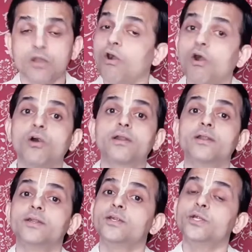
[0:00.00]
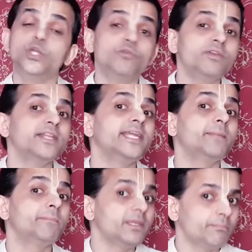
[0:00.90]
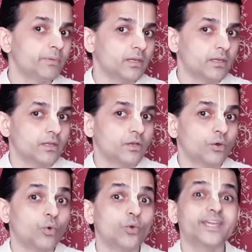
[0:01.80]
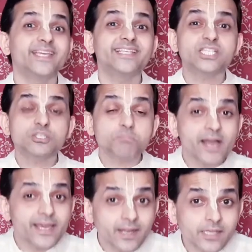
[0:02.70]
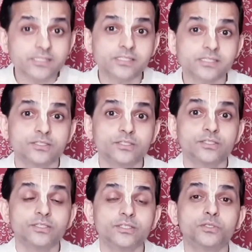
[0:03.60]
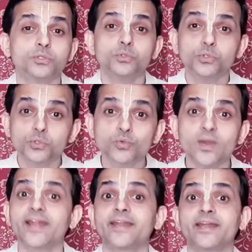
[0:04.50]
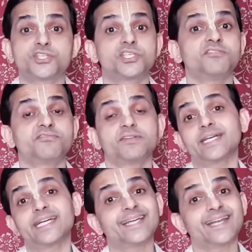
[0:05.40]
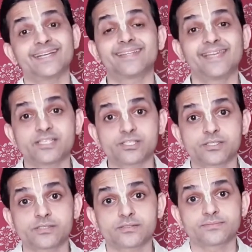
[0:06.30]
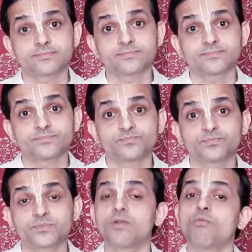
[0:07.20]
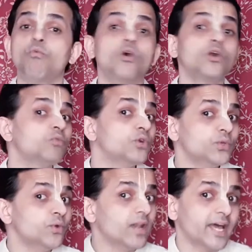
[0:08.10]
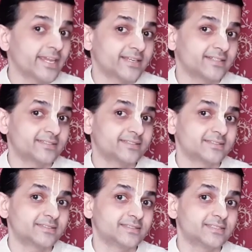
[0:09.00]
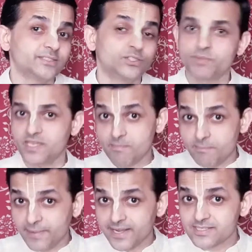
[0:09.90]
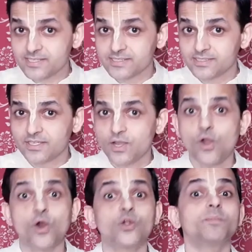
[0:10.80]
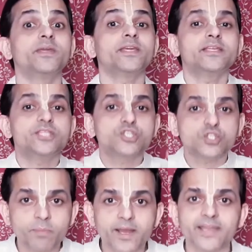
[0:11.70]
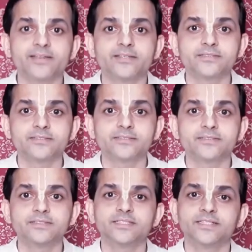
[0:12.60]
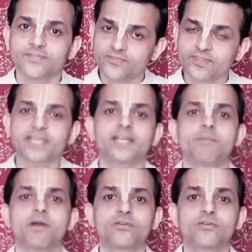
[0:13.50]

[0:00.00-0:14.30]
Or do we need people who inspire us to do and achieve great things? What would you like? To be impressed or to be inspired? Think about it.